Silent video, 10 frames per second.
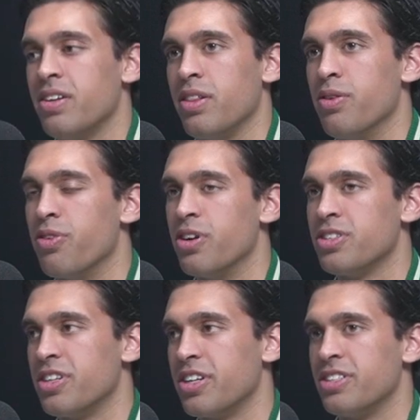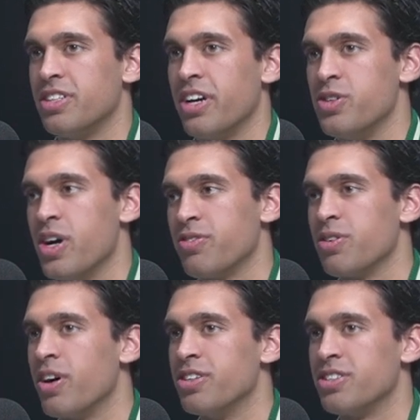the first thing is that you have
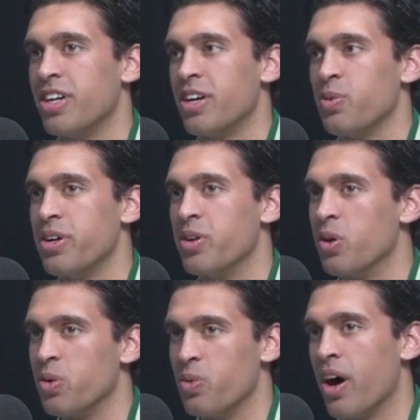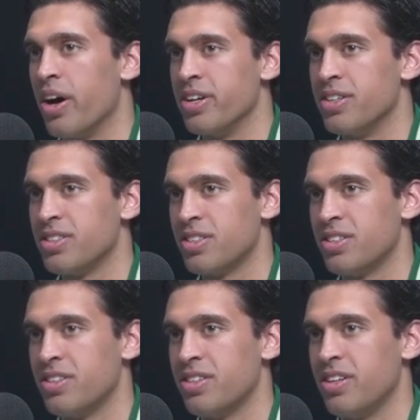to understand what your own why is,
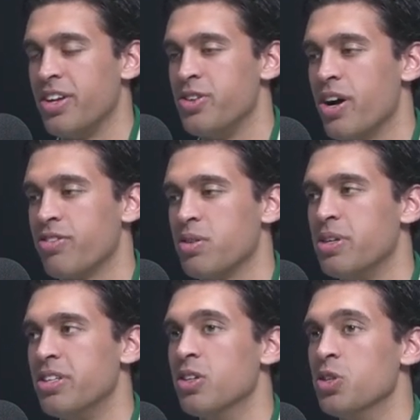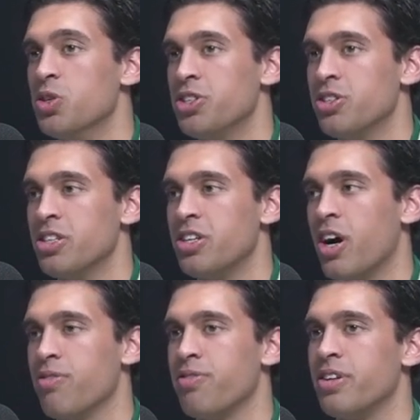and you have mm -hmm. to be delusionally
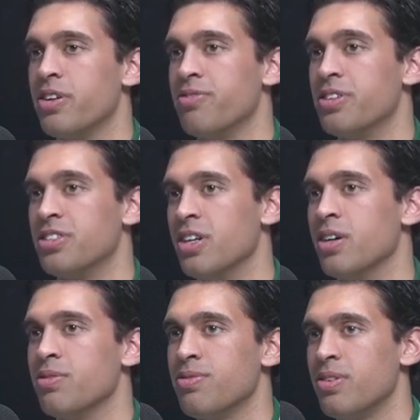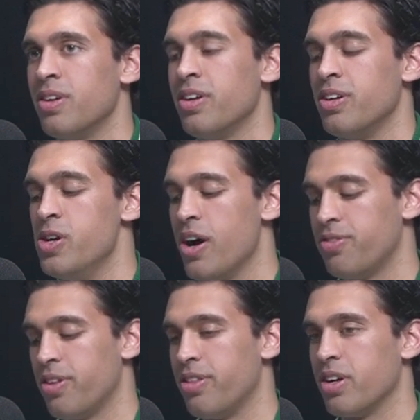confident of yourself. You have
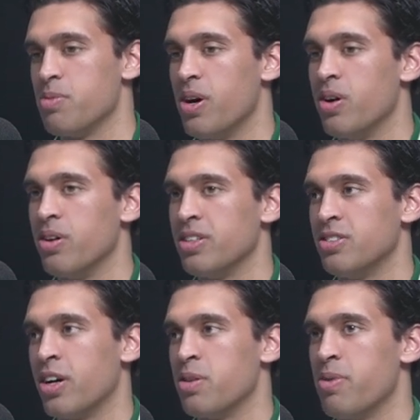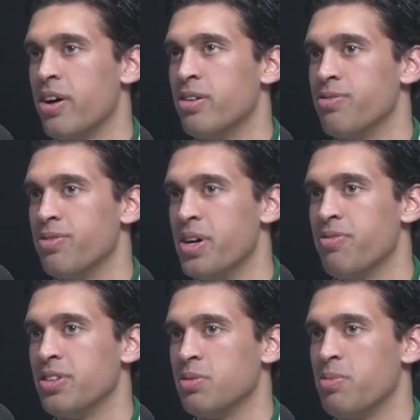to think about it's not a matter of if,
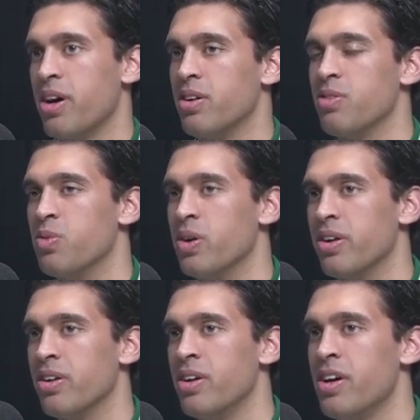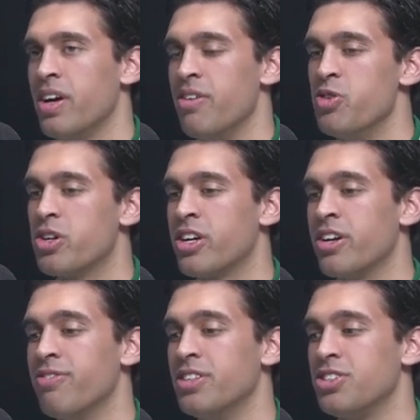it's a matter of when. If you
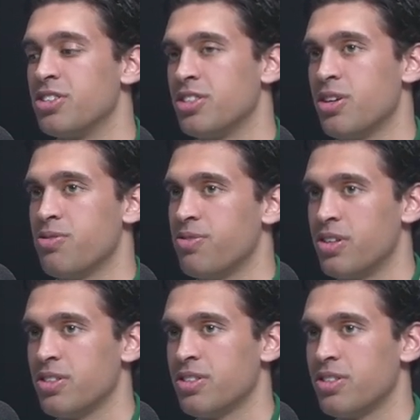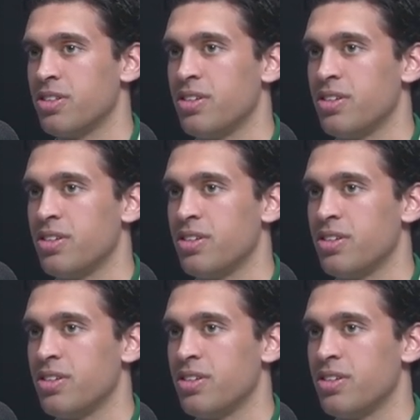convince yourself first,